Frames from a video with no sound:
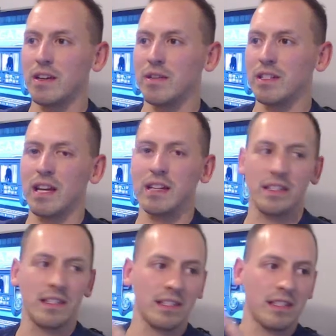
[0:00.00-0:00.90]
know, the
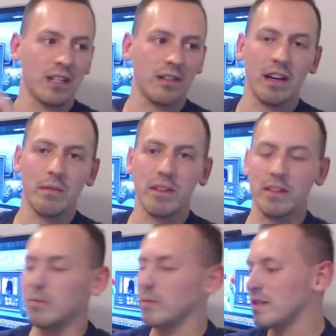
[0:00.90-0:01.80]
Genesis. It's not trying to be the
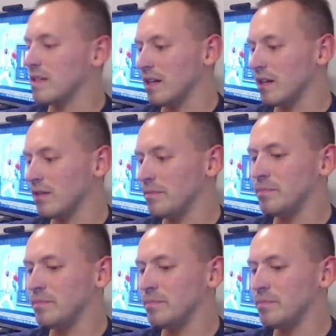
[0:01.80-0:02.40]
Super Nintendo.